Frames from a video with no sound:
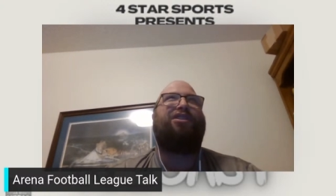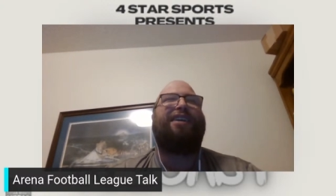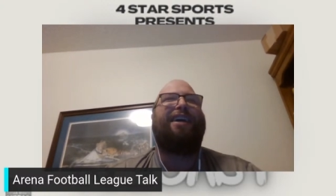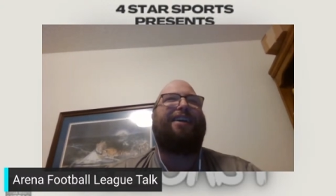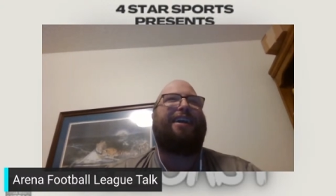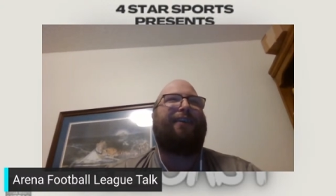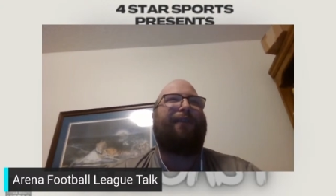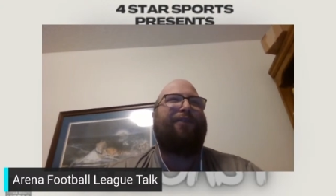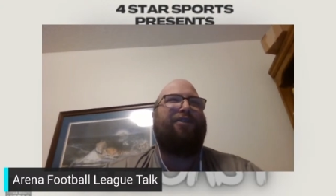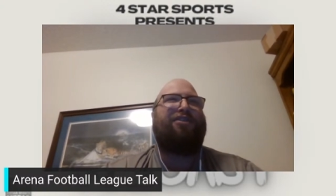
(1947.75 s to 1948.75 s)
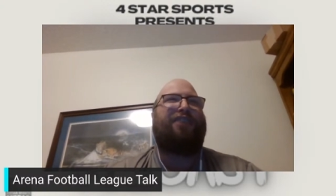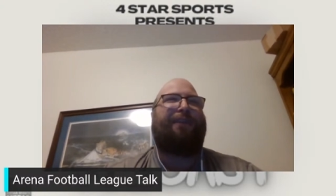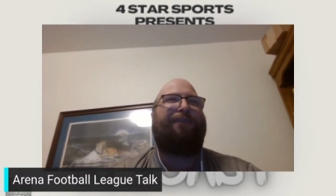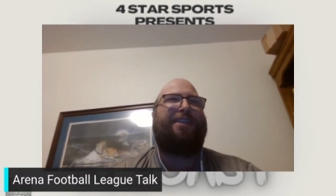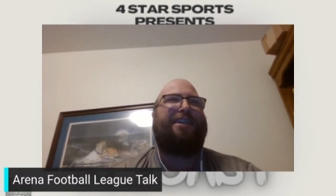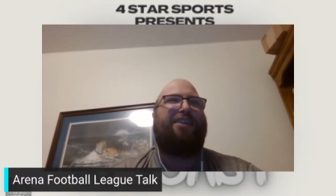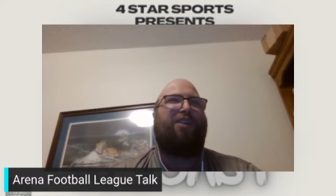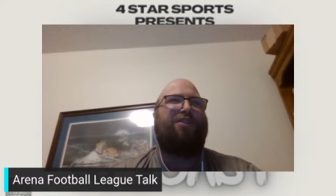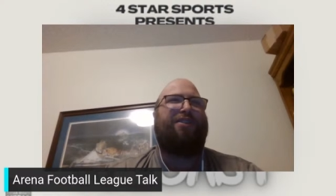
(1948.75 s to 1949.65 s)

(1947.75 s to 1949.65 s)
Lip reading: the field is like 50 yards.